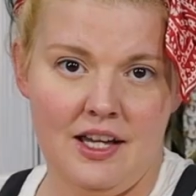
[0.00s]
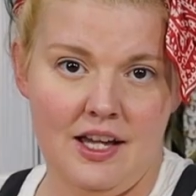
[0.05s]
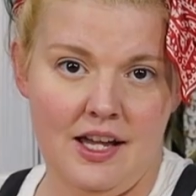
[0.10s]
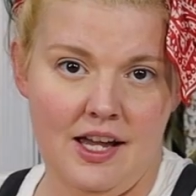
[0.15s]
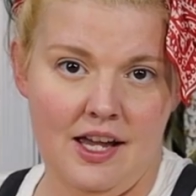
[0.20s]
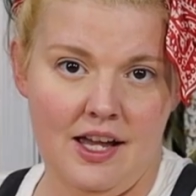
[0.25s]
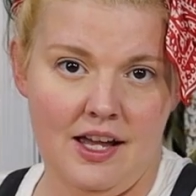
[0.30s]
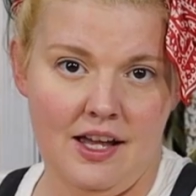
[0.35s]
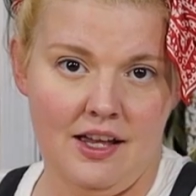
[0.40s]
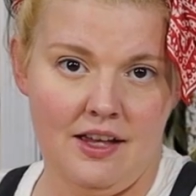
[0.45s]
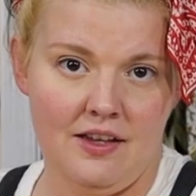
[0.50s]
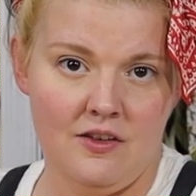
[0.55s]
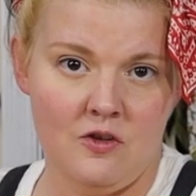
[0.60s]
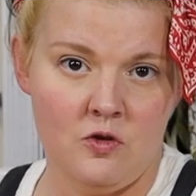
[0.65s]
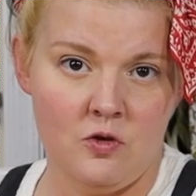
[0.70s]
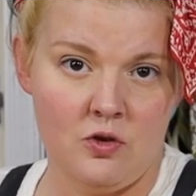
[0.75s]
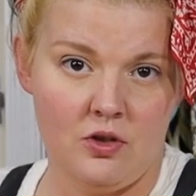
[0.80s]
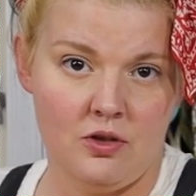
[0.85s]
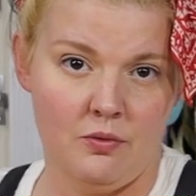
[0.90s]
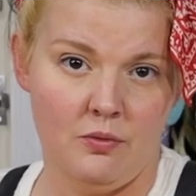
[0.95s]

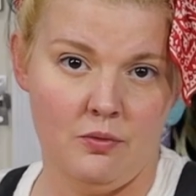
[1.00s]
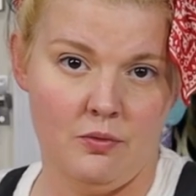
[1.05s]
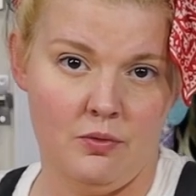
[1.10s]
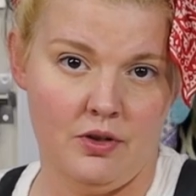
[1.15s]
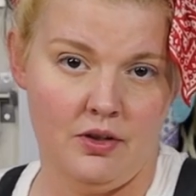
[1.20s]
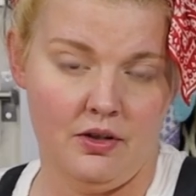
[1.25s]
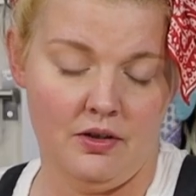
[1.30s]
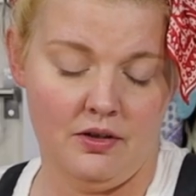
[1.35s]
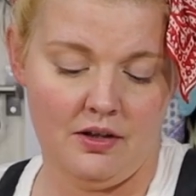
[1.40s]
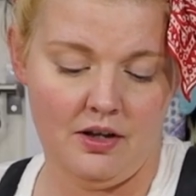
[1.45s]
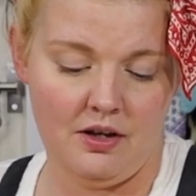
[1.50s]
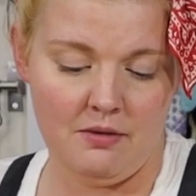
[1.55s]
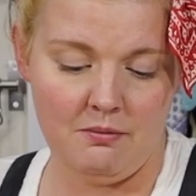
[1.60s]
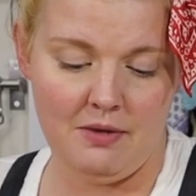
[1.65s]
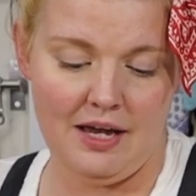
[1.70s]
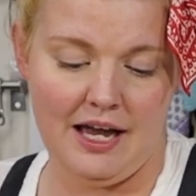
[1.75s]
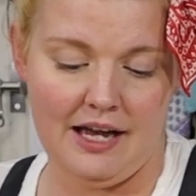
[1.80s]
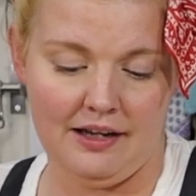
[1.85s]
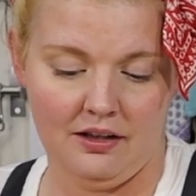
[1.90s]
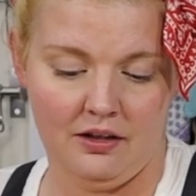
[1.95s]
and we'll come
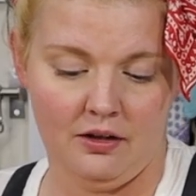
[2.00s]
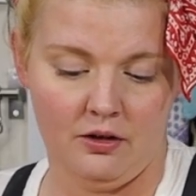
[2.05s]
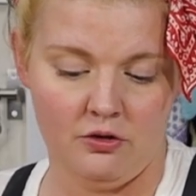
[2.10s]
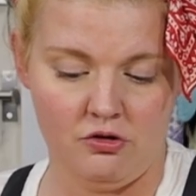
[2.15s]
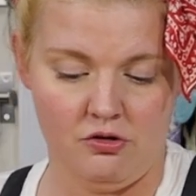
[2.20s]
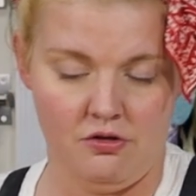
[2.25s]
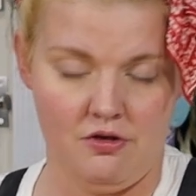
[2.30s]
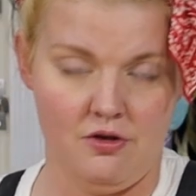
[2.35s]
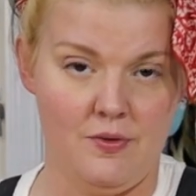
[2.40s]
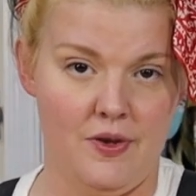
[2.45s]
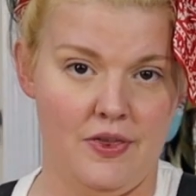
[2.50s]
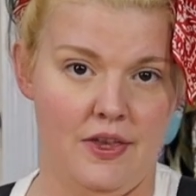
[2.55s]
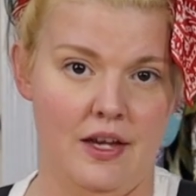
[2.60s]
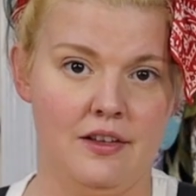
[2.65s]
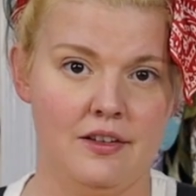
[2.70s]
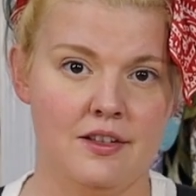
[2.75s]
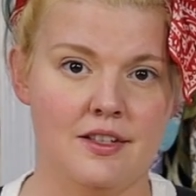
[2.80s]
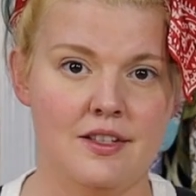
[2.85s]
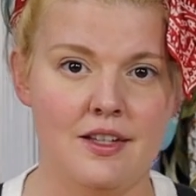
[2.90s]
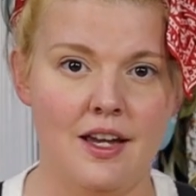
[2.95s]
back and I'll show you what
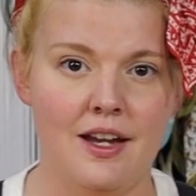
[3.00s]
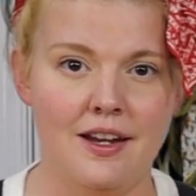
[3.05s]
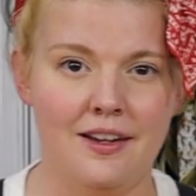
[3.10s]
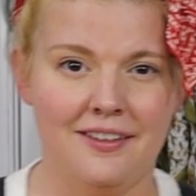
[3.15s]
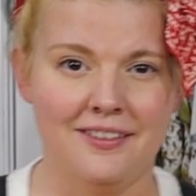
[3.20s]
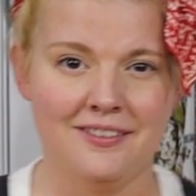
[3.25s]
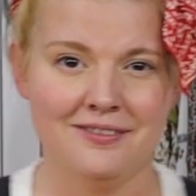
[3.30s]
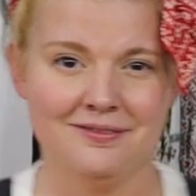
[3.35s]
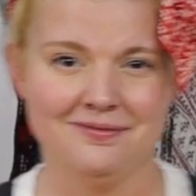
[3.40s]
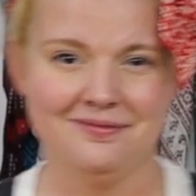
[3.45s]
that looks like.